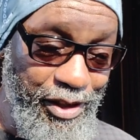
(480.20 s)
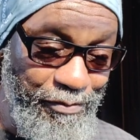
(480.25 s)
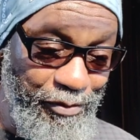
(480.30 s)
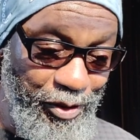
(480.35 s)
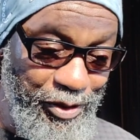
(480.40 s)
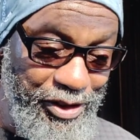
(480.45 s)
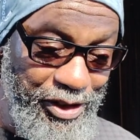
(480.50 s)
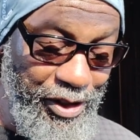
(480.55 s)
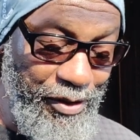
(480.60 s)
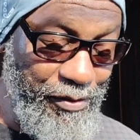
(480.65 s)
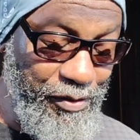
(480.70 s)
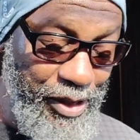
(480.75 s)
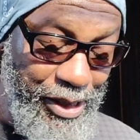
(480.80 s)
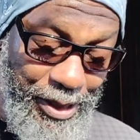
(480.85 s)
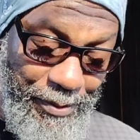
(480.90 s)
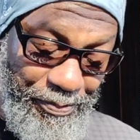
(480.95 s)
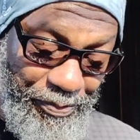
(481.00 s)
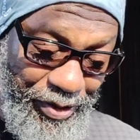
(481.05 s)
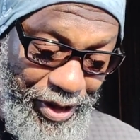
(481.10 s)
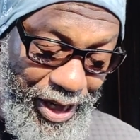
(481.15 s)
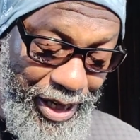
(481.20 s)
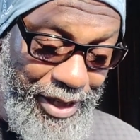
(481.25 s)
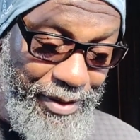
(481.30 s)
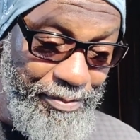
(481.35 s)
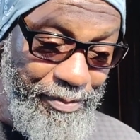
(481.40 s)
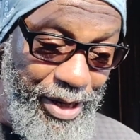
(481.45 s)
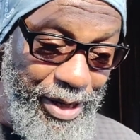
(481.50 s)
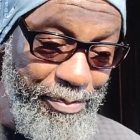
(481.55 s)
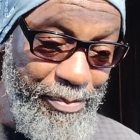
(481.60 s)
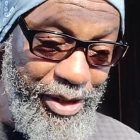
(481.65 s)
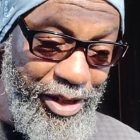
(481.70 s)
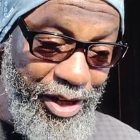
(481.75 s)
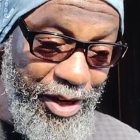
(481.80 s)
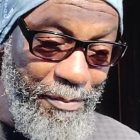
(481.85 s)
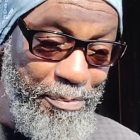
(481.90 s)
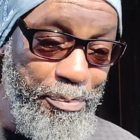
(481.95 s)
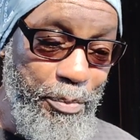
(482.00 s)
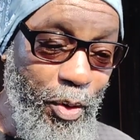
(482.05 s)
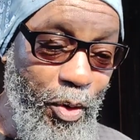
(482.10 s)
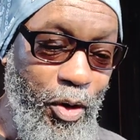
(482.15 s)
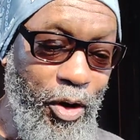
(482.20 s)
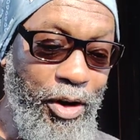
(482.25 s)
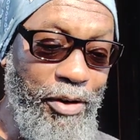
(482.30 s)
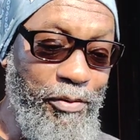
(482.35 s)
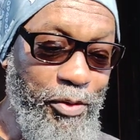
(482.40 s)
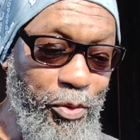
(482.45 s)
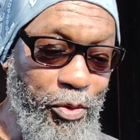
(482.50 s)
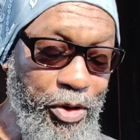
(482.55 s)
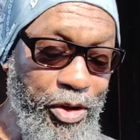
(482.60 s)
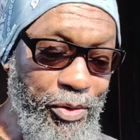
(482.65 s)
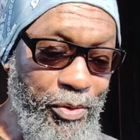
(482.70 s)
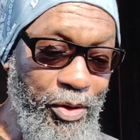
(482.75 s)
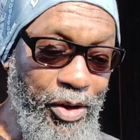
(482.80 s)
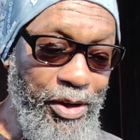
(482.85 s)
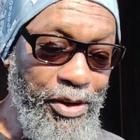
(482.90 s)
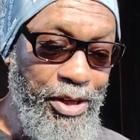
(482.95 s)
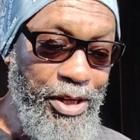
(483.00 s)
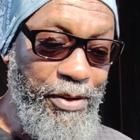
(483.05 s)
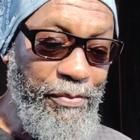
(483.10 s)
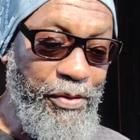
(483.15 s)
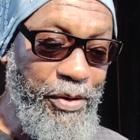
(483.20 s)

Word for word: of yourself, and and become more of who you are.